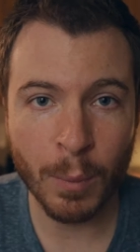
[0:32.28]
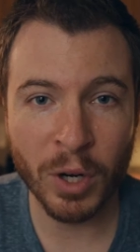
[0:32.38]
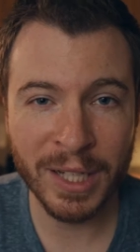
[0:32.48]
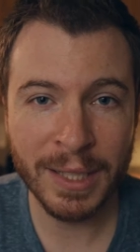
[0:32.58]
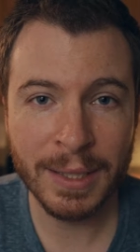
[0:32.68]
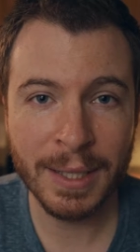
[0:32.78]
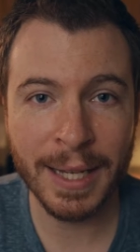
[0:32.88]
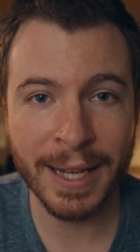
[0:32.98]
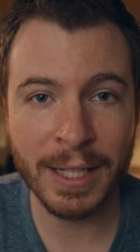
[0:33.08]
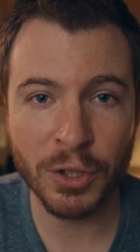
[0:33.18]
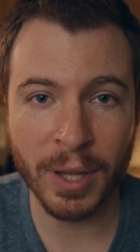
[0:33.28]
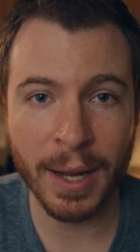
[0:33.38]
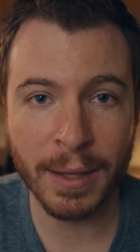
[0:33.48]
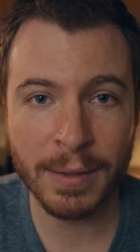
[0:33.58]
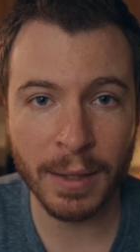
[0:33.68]
I'm ready to take it to the
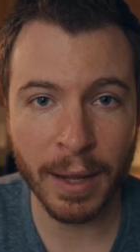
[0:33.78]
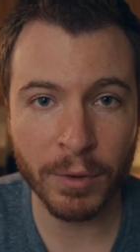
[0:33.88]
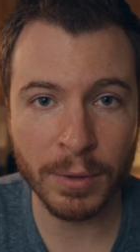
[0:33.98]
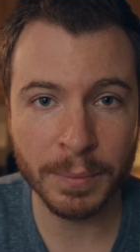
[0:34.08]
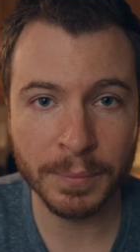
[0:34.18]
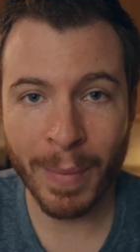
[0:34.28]
next level.